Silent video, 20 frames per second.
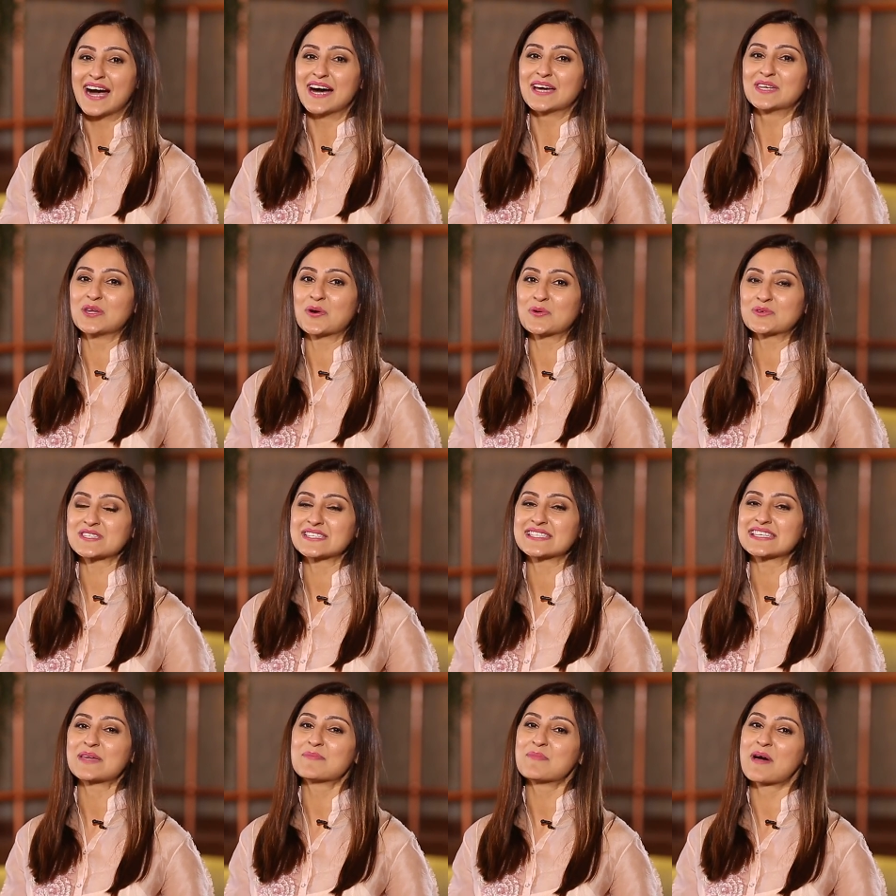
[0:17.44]
A
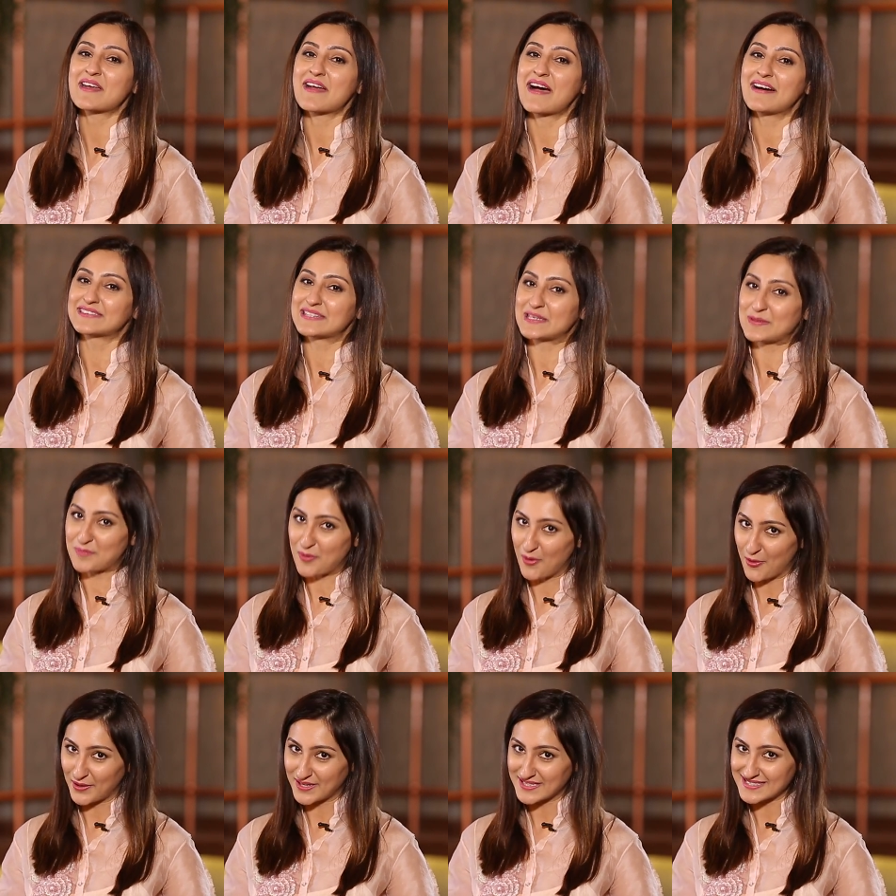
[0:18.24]
noted
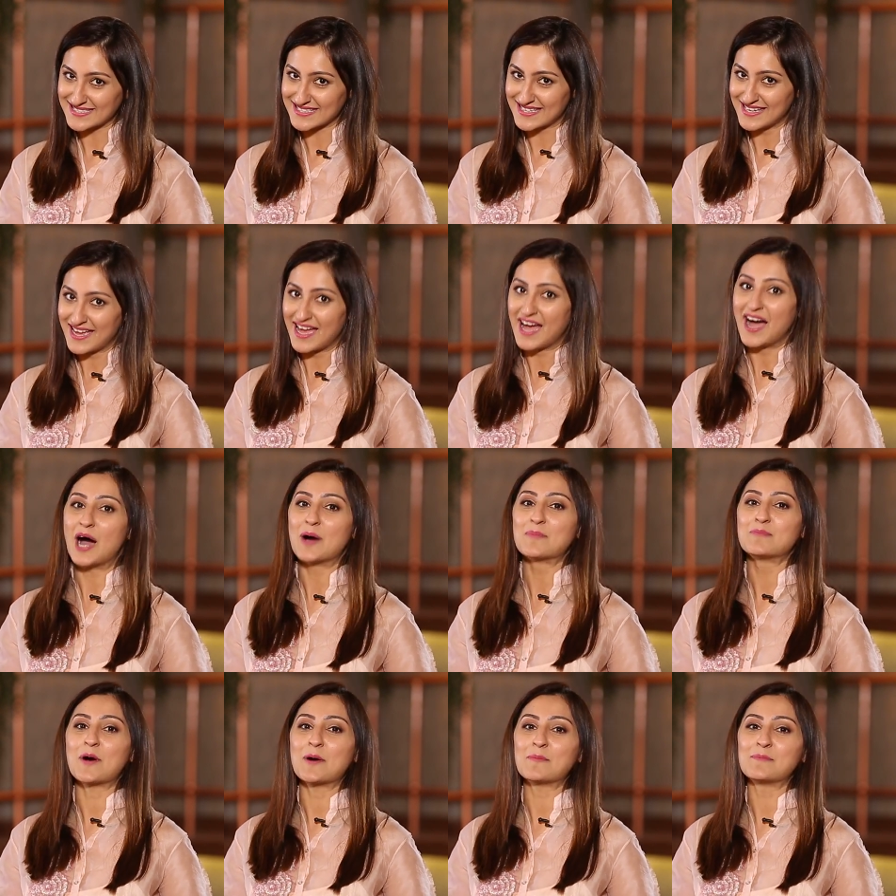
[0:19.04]
Emirati poet,
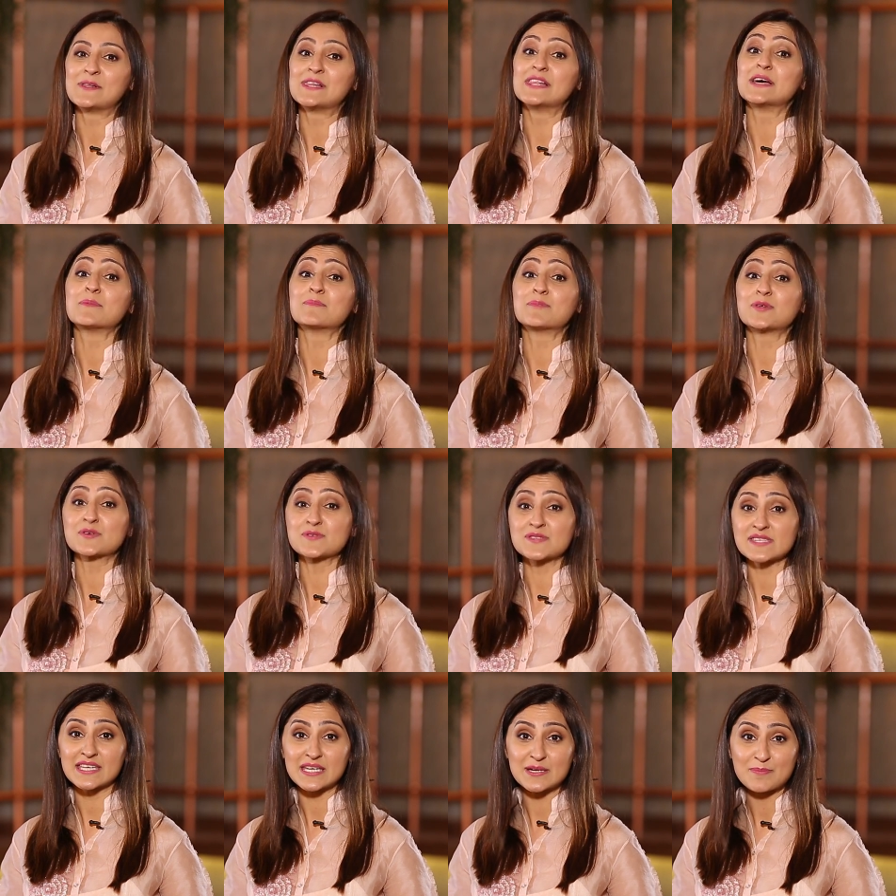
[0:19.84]
a popular
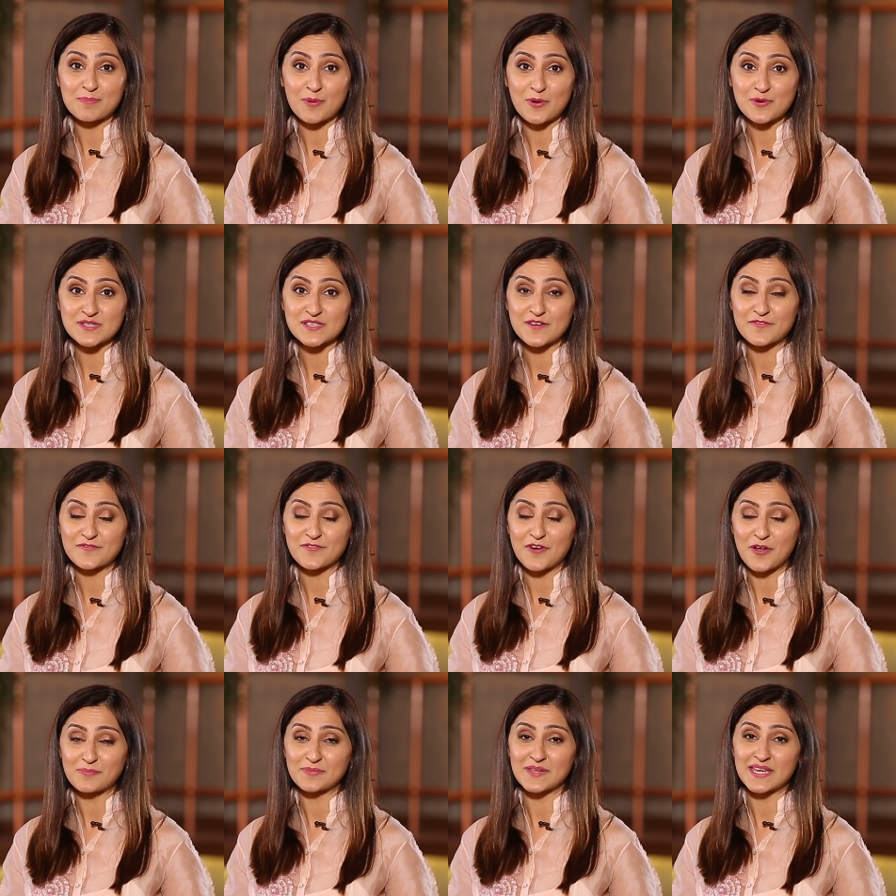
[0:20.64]
music composer
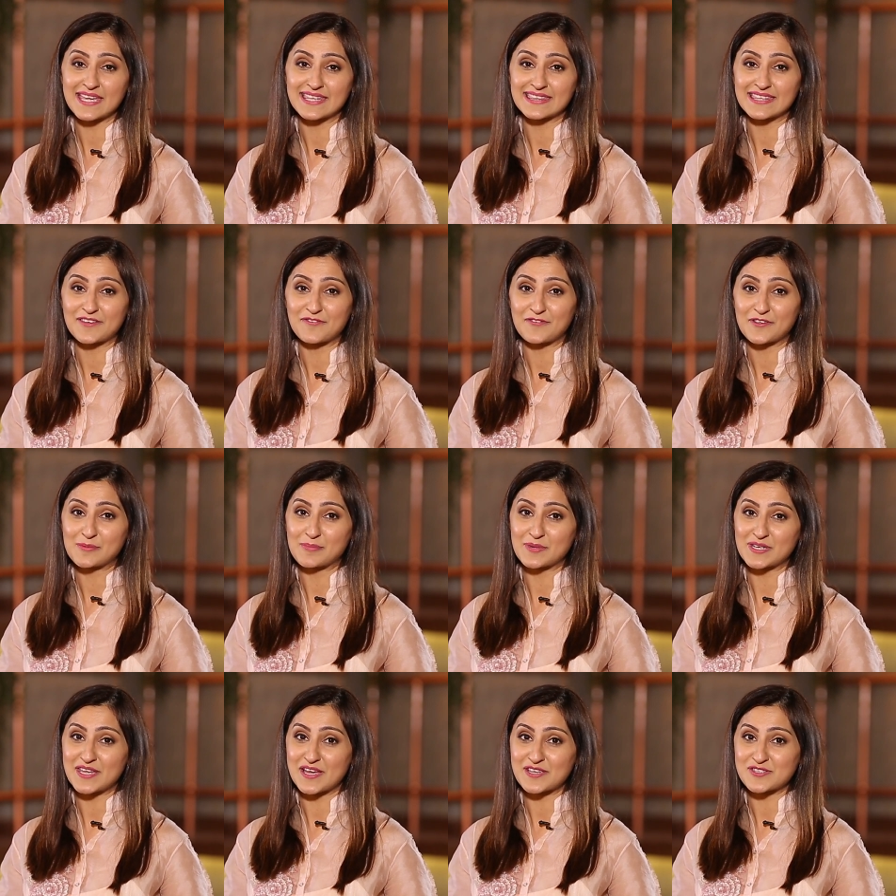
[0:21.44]
from the Hindi
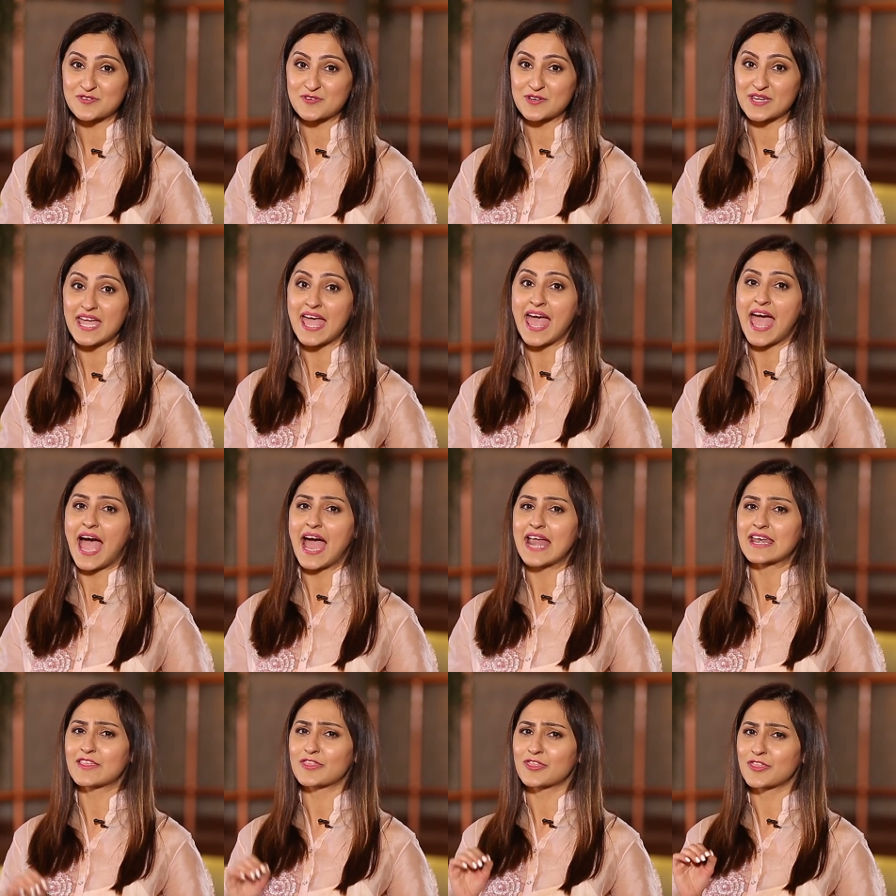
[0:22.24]
film industry,
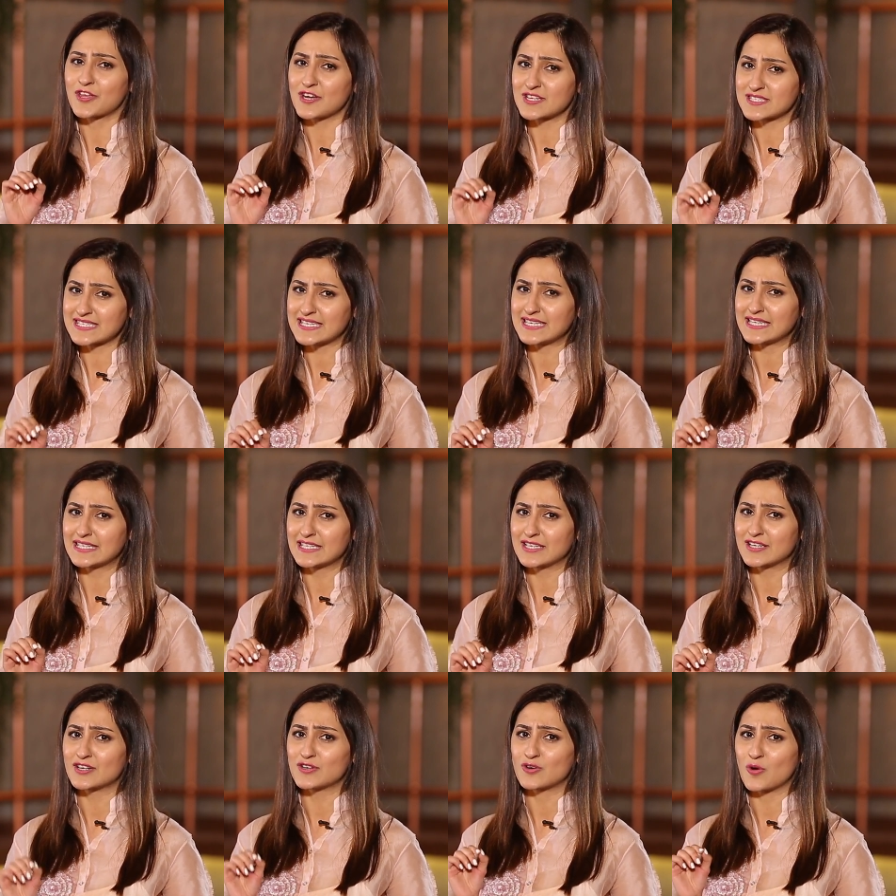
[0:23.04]
and a
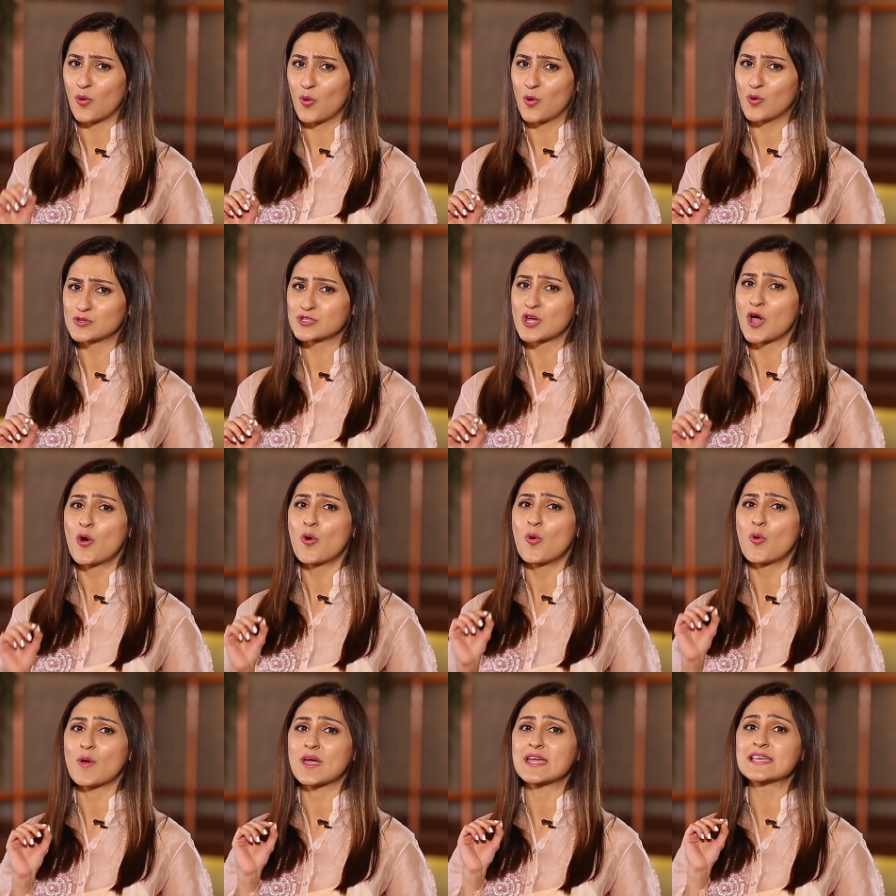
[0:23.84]
13-year-old
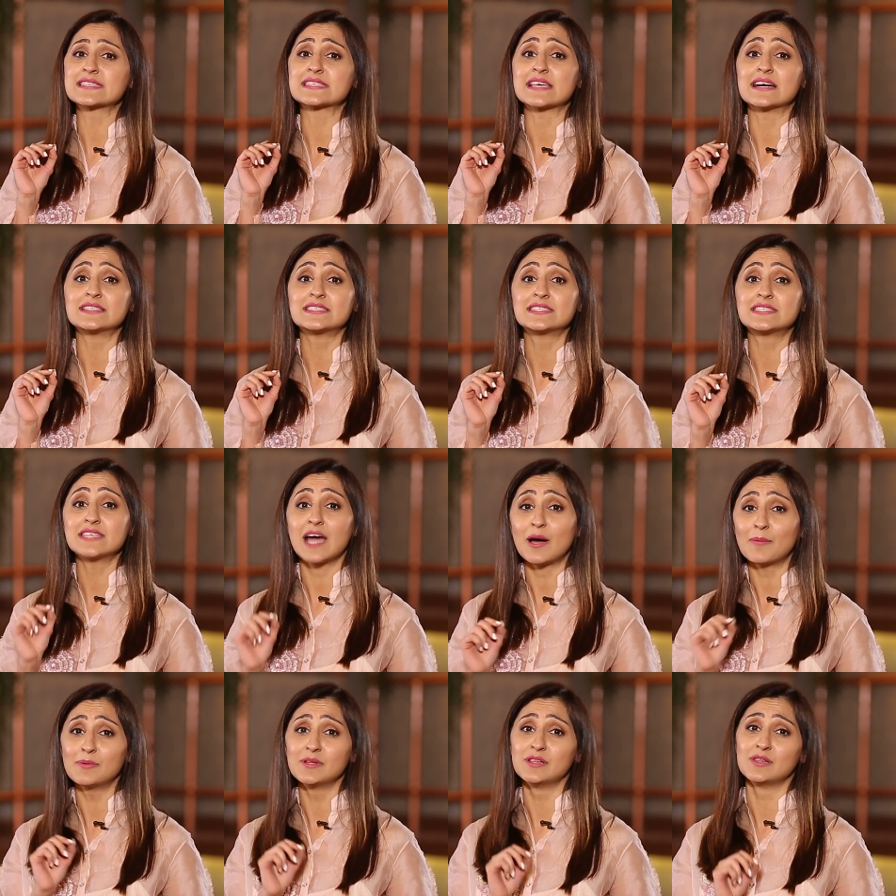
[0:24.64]
who is a
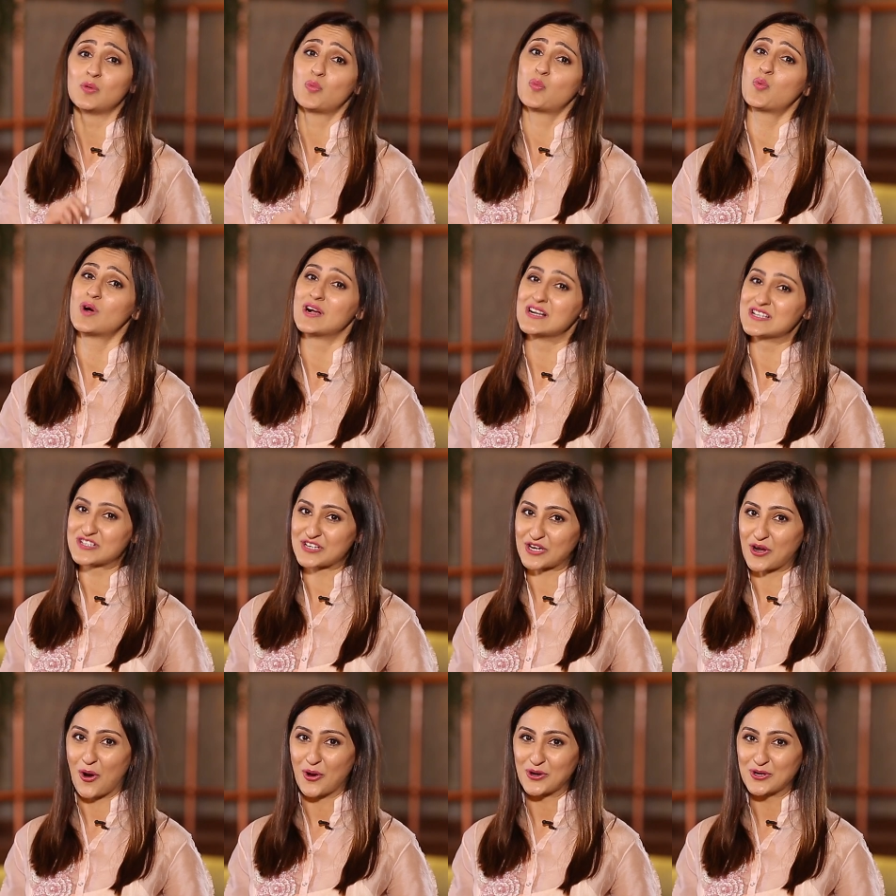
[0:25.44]
double
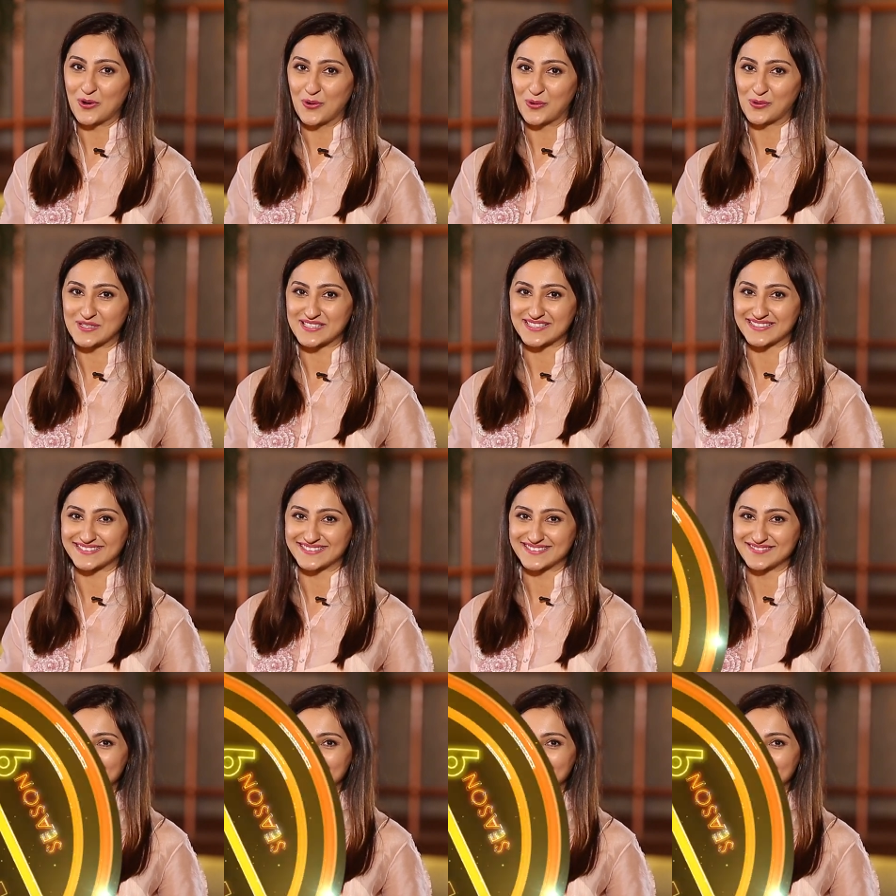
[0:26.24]
world record holder.